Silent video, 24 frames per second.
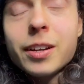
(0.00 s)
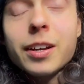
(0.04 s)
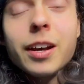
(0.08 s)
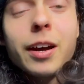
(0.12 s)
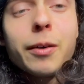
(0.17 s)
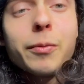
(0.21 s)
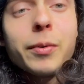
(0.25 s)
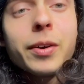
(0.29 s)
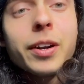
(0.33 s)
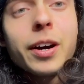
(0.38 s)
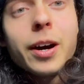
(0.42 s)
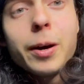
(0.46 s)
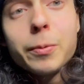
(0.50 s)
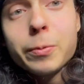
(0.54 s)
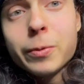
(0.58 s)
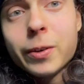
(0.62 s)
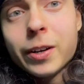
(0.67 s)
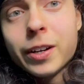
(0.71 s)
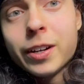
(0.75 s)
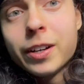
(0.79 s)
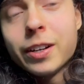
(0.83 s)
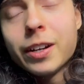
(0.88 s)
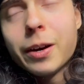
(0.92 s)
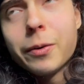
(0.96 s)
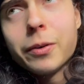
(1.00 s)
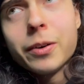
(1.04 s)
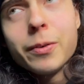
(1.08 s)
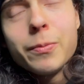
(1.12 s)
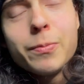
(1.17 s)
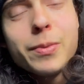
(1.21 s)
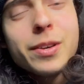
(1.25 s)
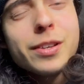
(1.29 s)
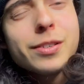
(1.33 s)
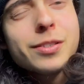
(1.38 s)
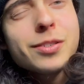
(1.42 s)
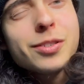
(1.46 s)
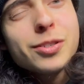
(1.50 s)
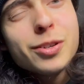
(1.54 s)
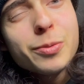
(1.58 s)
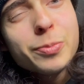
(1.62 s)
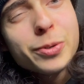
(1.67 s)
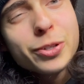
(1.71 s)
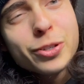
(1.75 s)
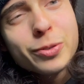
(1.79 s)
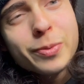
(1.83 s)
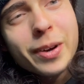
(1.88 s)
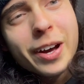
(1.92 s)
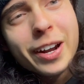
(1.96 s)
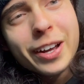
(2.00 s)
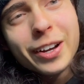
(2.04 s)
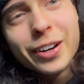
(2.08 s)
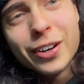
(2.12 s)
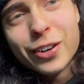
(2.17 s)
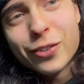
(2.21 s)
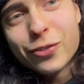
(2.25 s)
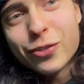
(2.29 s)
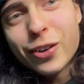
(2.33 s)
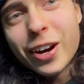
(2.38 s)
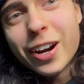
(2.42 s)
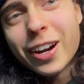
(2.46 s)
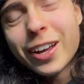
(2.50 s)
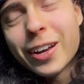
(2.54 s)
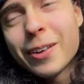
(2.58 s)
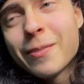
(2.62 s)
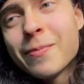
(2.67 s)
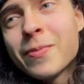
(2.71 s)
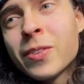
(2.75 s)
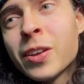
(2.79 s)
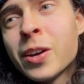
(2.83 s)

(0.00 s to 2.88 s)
and I want to upgrade it, and I want to be super dramatic on a Friday